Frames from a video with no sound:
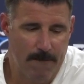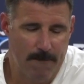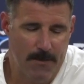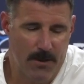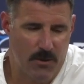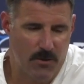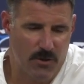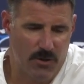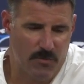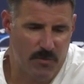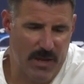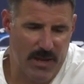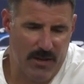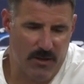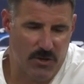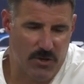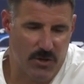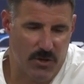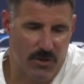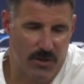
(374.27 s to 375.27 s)
you know, just
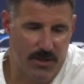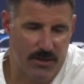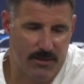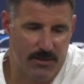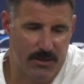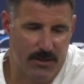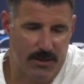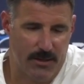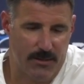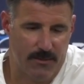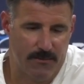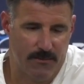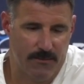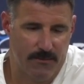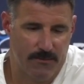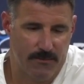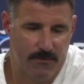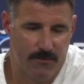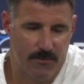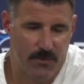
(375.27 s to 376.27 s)
making sure that uh,
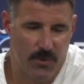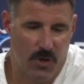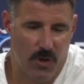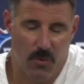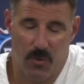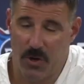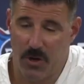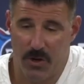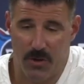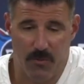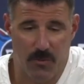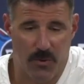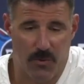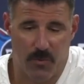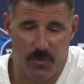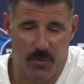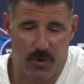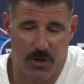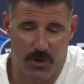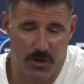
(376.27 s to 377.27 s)
you know we're we're
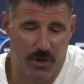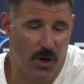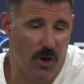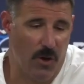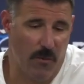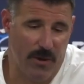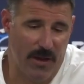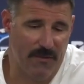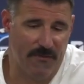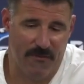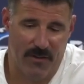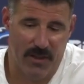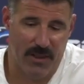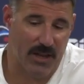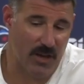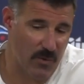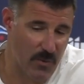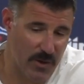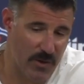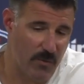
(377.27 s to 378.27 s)
good to go. I mean, I felt
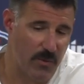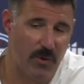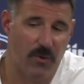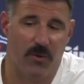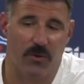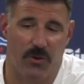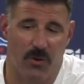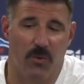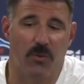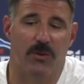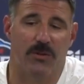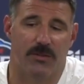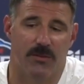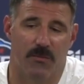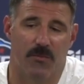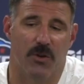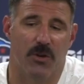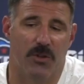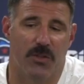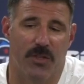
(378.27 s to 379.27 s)
like we, we were doing
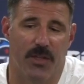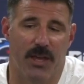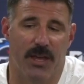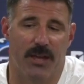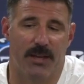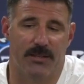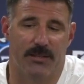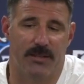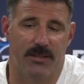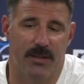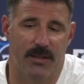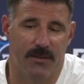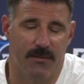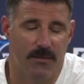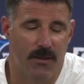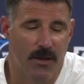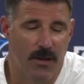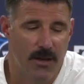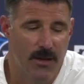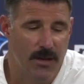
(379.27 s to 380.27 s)
some good things, and then
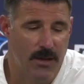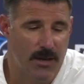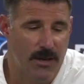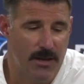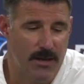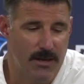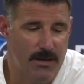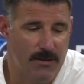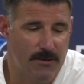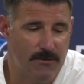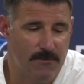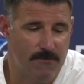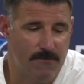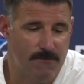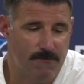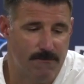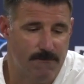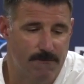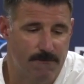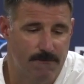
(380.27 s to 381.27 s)
um,
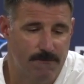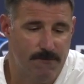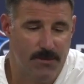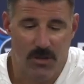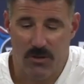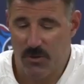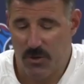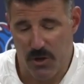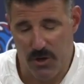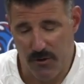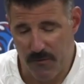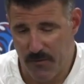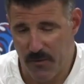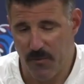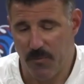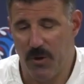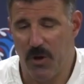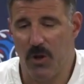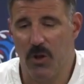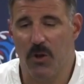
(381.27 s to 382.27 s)
you know, turn the
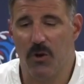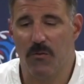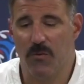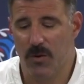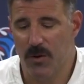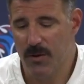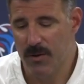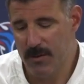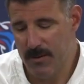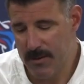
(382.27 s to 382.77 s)
football over uh,